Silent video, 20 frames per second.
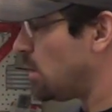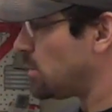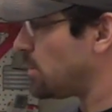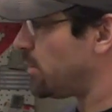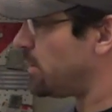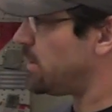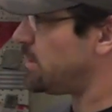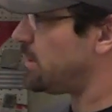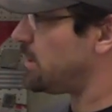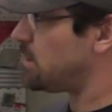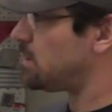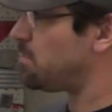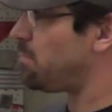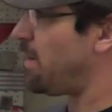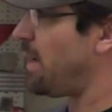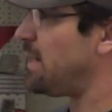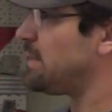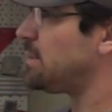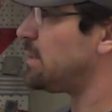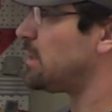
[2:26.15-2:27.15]
So this is
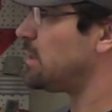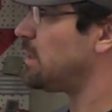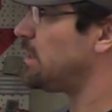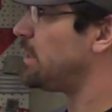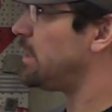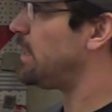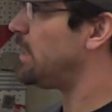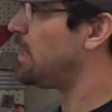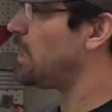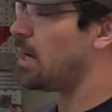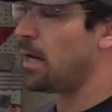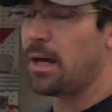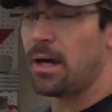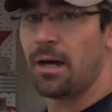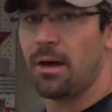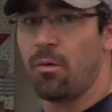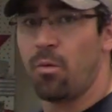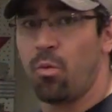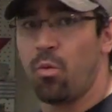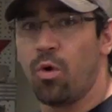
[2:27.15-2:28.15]
basically
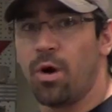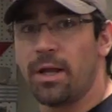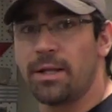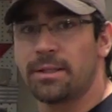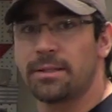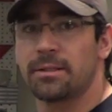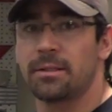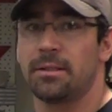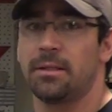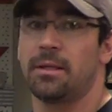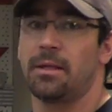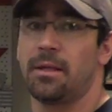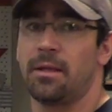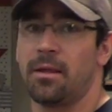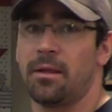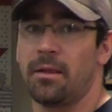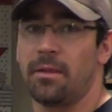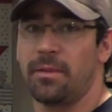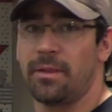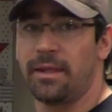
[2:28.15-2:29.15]
what
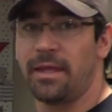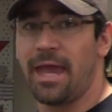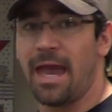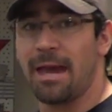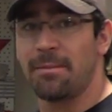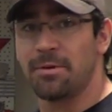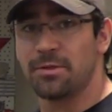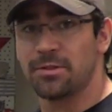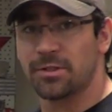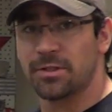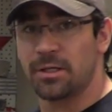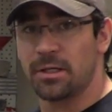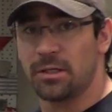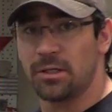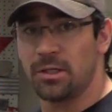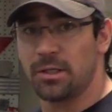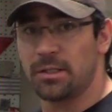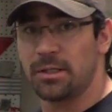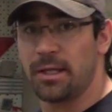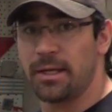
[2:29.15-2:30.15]
the cabinets are going to
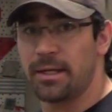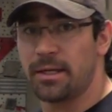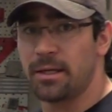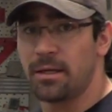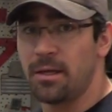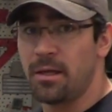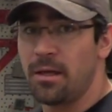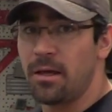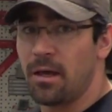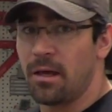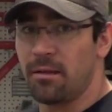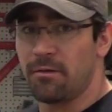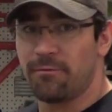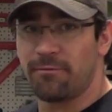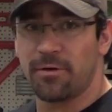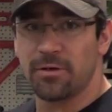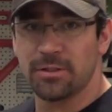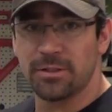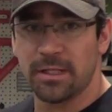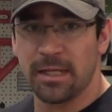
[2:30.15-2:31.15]
look like. The
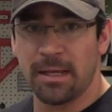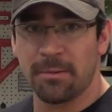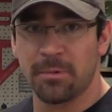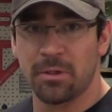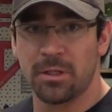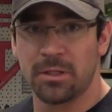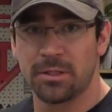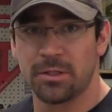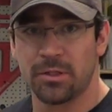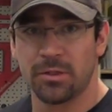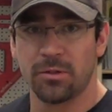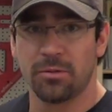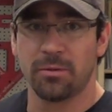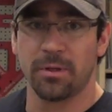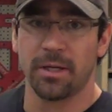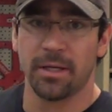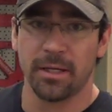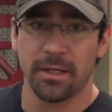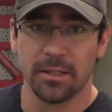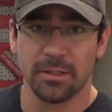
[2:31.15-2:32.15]
first thing I'm going to
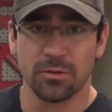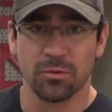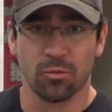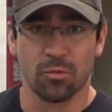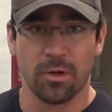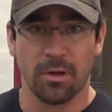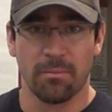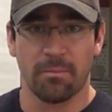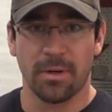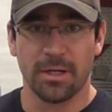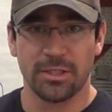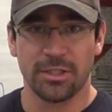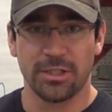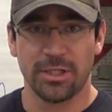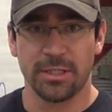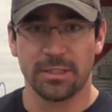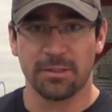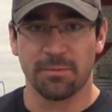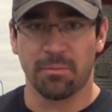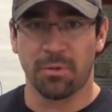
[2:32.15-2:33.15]
do is rip my
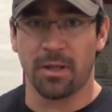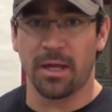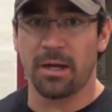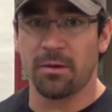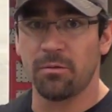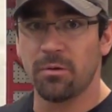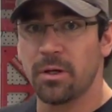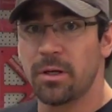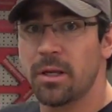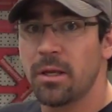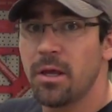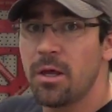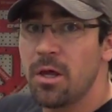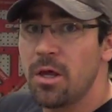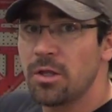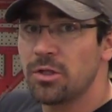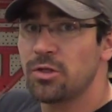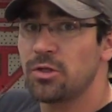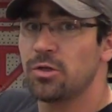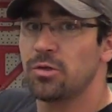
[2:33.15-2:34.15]
sheets of plywood
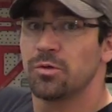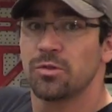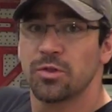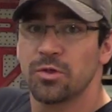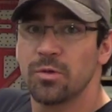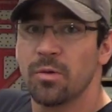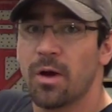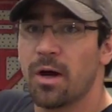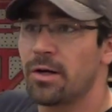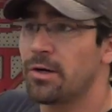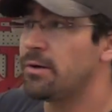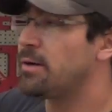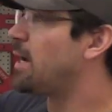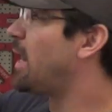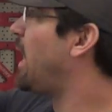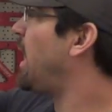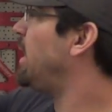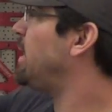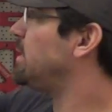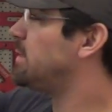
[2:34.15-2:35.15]
to
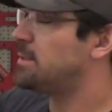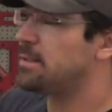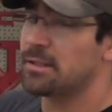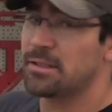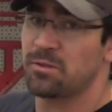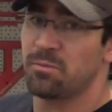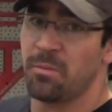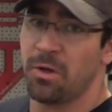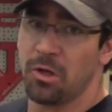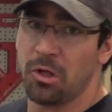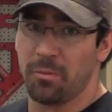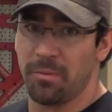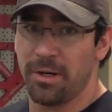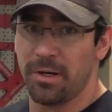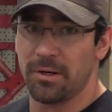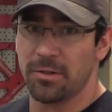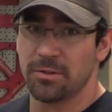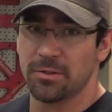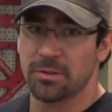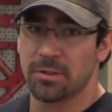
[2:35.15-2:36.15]
286
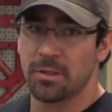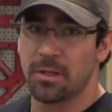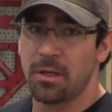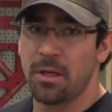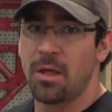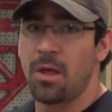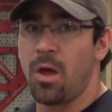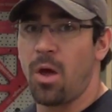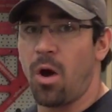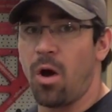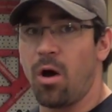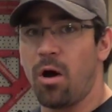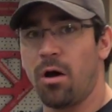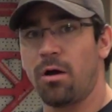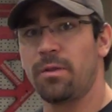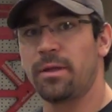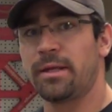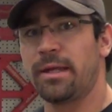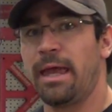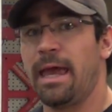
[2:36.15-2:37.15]
millimeters.
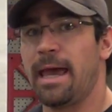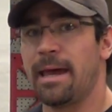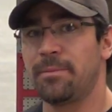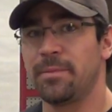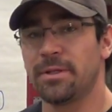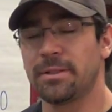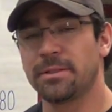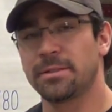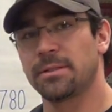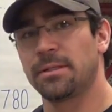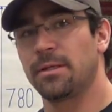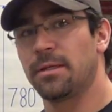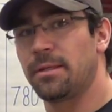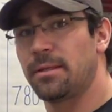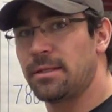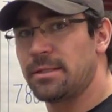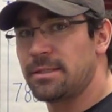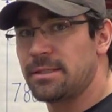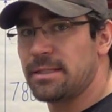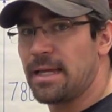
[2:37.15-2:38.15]
All the cabinets,
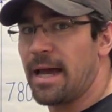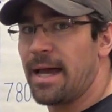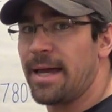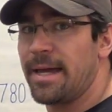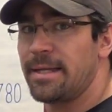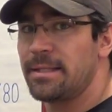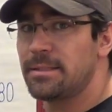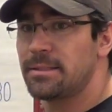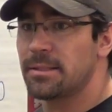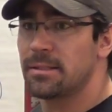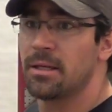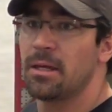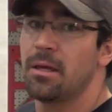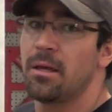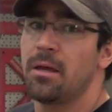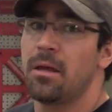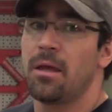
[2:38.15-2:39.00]
the sides